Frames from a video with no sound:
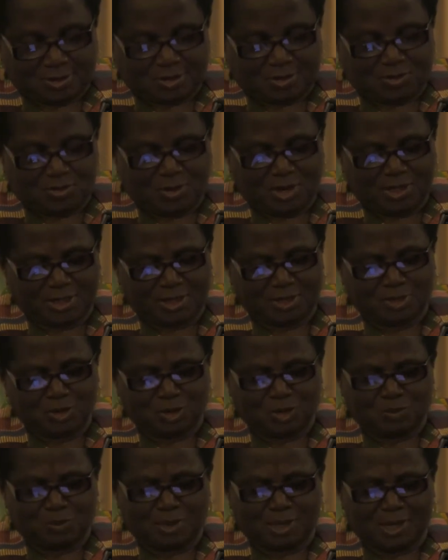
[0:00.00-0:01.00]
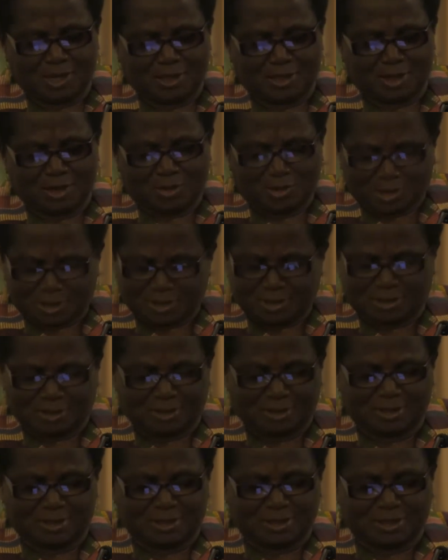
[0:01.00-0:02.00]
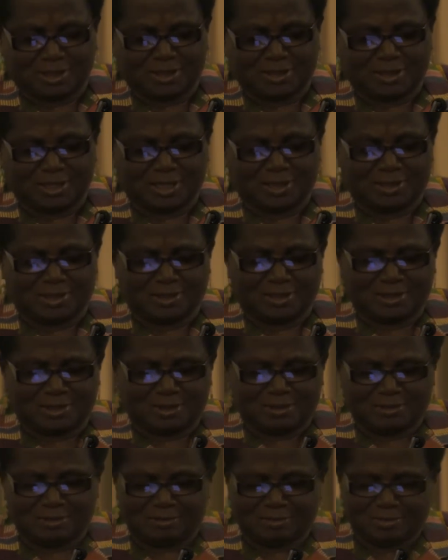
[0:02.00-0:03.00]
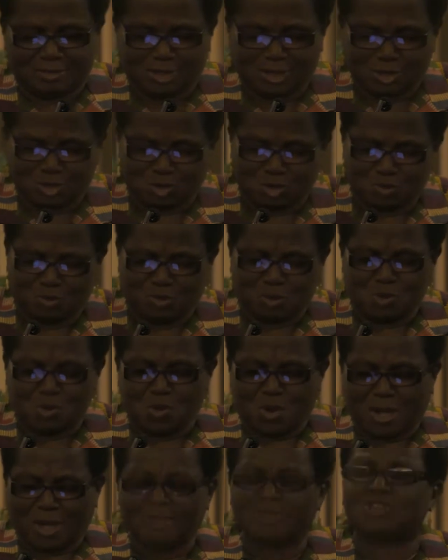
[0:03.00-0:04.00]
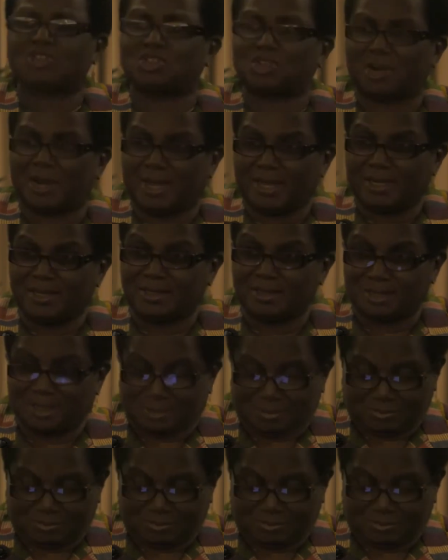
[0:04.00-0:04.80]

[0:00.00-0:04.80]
Do I need to spell out how critical it is that they should be well-trained,